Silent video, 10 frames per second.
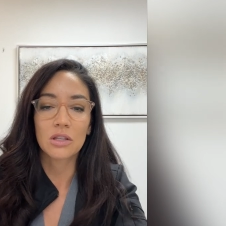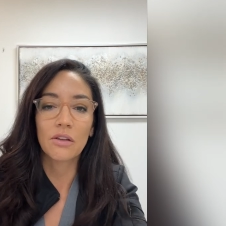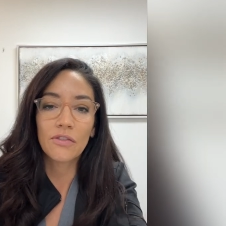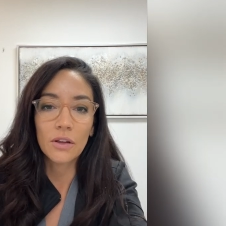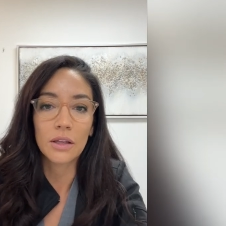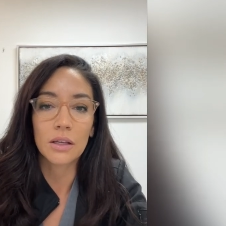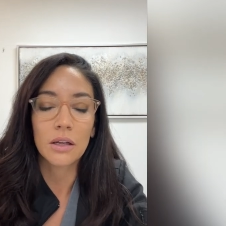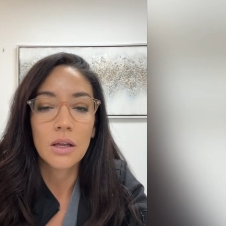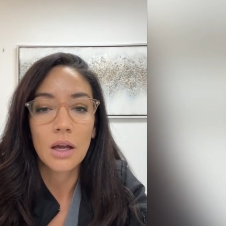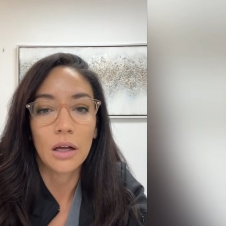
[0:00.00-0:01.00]
They feel it
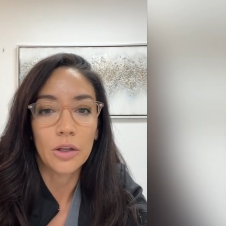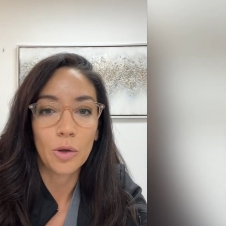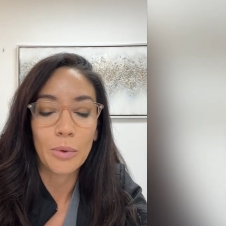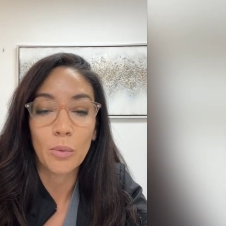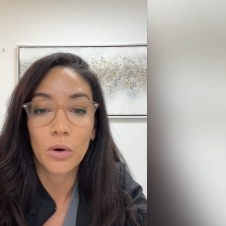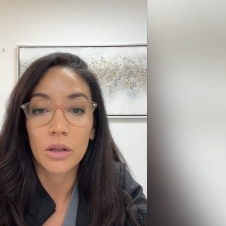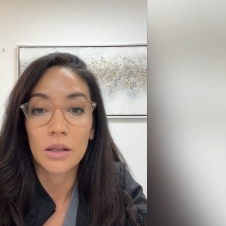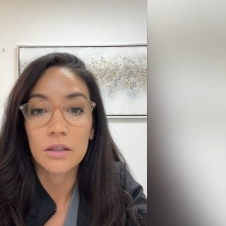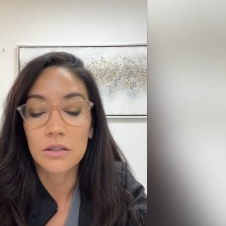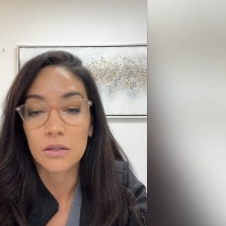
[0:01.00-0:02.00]
a little bit more than
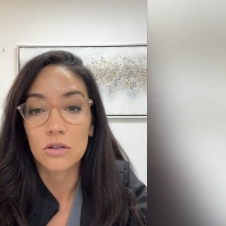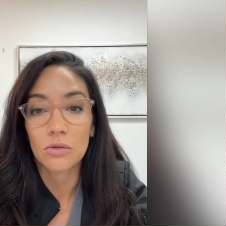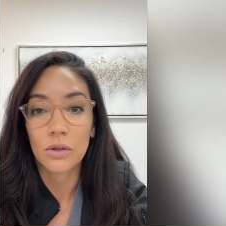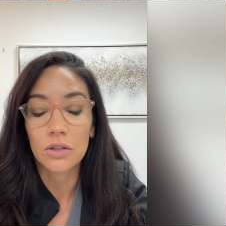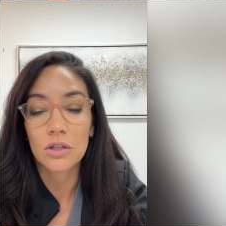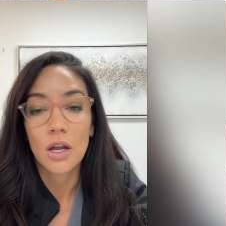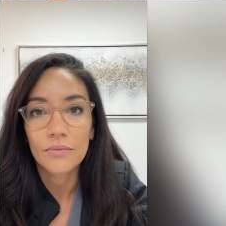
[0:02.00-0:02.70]
the insulin syringe.